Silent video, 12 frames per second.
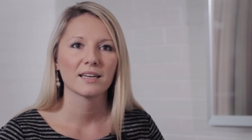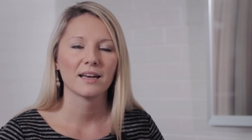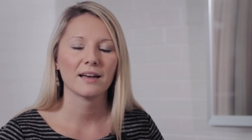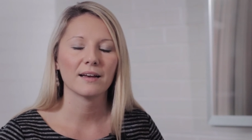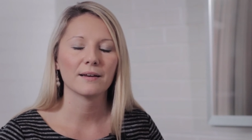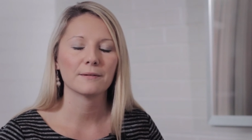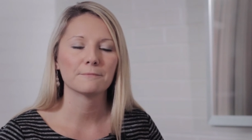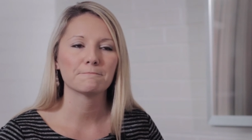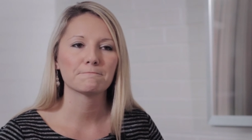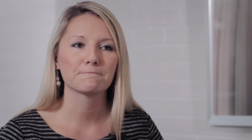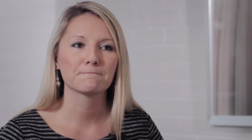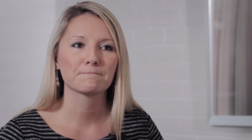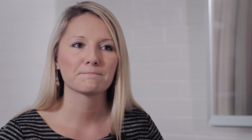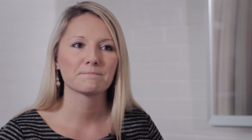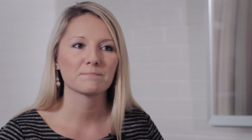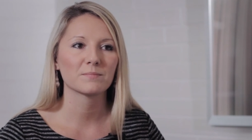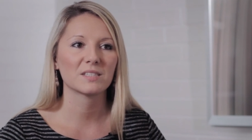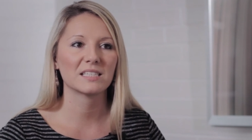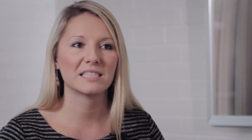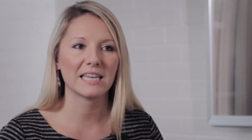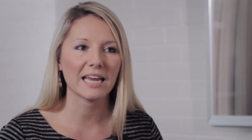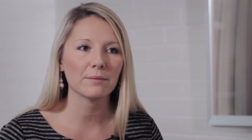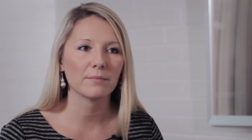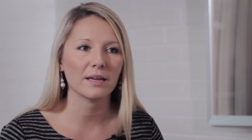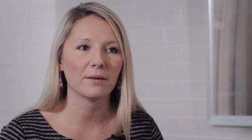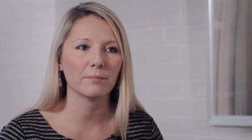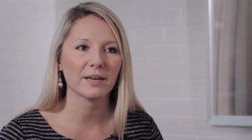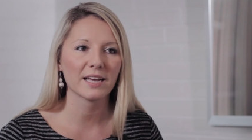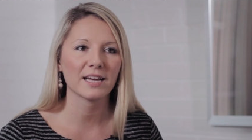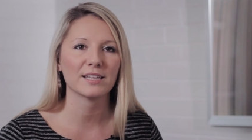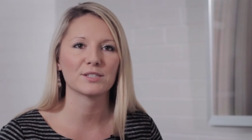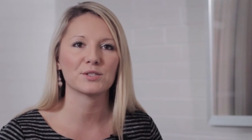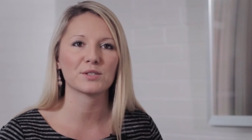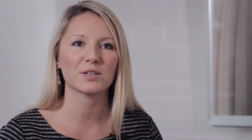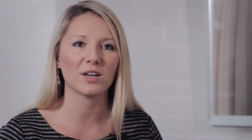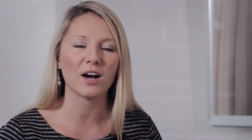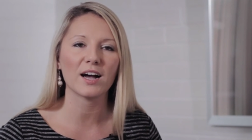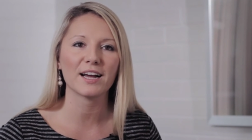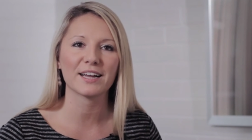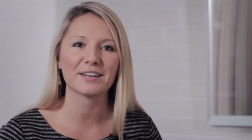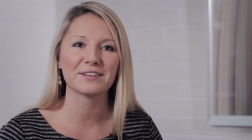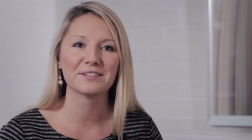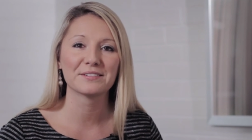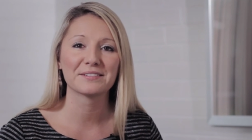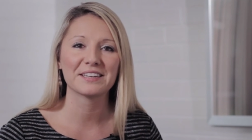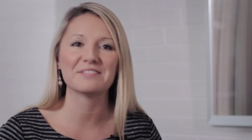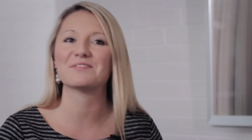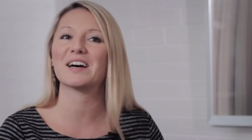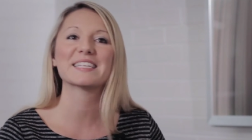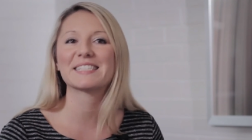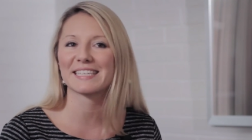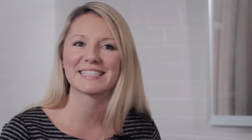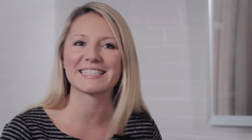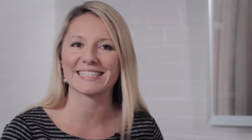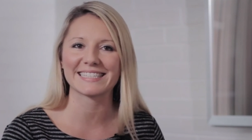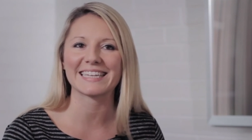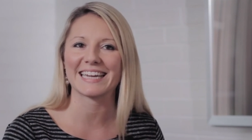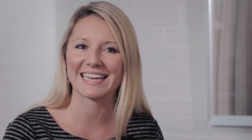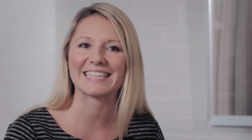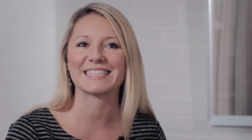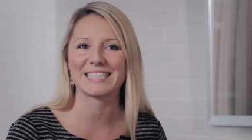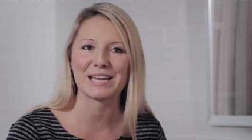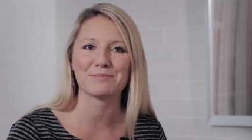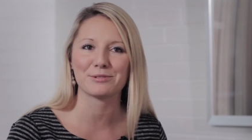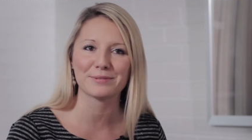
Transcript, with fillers: um, statement because God invites us to sit at his table